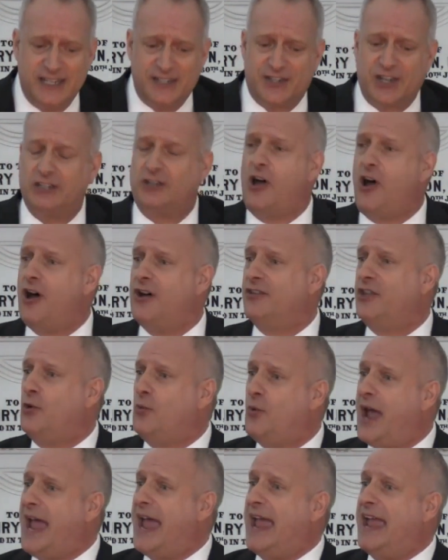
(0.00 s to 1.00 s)
along the
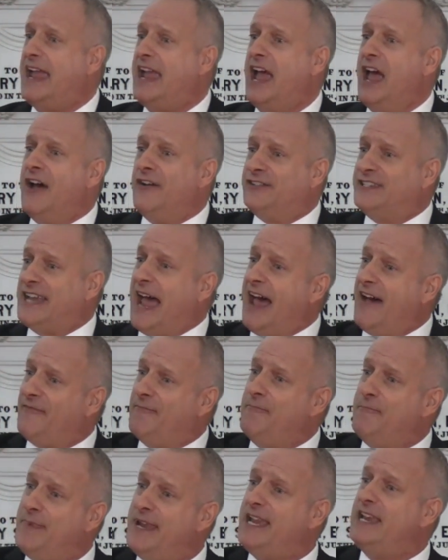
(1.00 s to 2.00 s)
way to
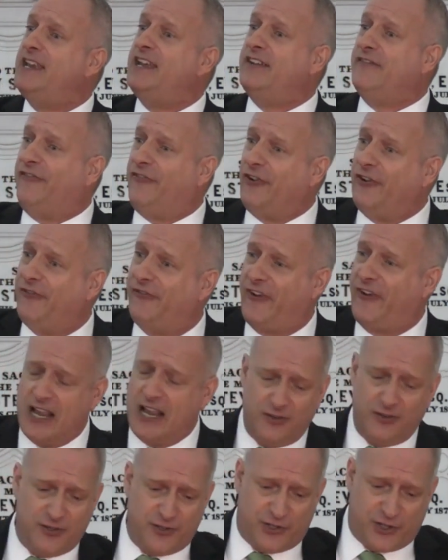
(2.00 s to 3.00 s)
have meaningful
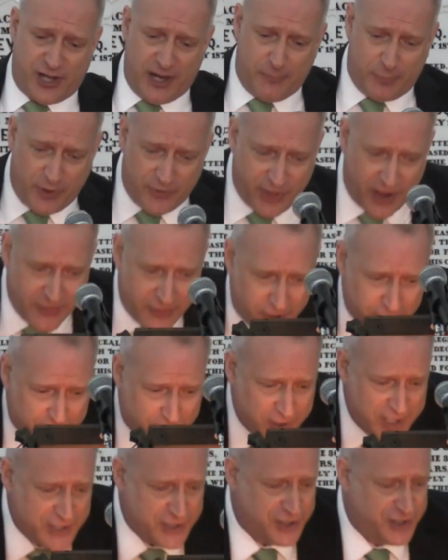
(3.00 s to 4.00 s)
fellowship with other
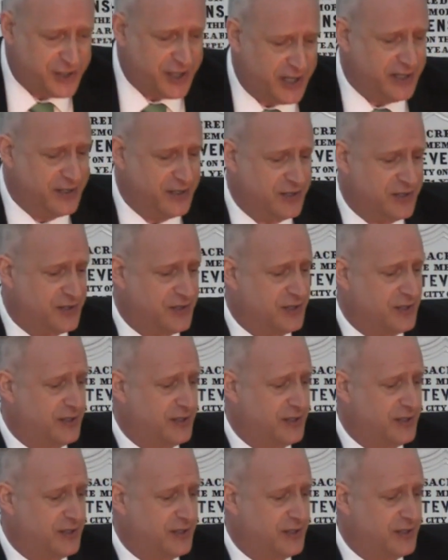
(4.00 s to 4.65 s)
Christians.